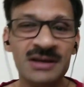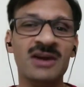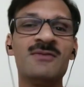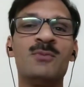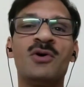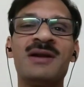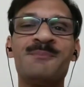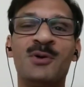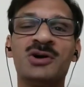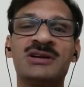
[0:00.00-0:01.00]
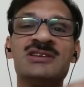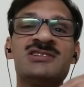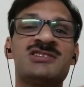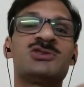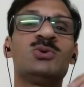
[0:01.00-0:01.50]
Give more
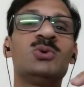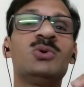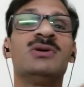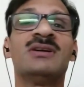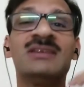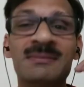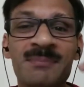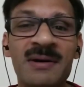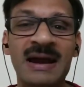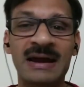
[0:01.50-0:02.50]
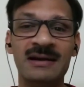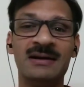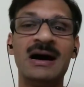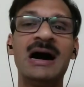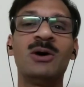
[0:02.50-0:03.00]
importance to the brand,
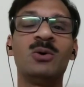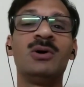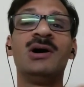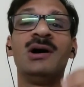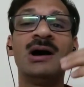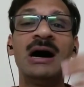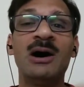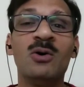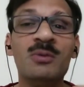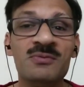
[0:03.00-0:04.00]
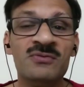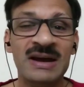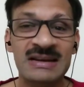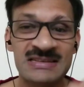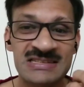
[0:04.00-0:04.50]
how
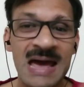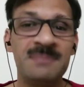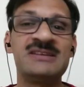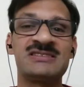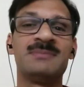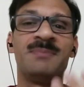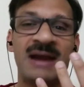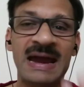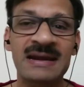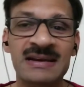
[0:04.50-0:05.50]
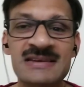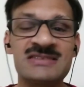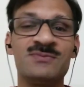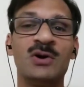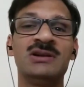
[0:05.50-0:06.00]
well established the brand
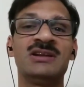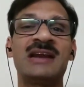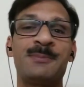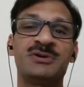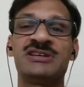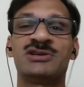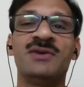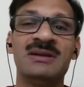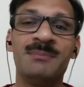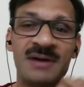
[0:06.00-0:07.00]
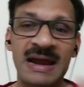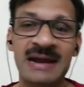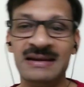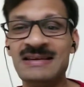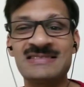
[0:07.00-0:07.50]
is, what the reputation of the
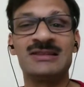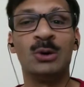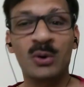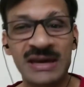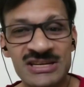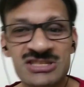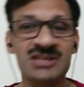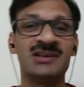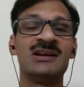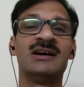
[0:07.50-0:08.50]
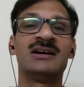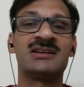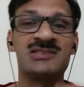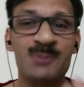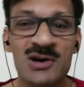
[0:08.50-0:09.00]
brand is, location,
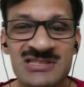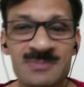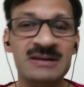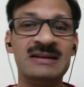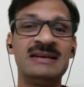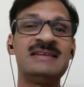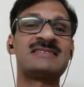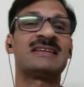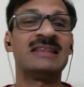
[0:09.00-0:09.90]
responsibilities,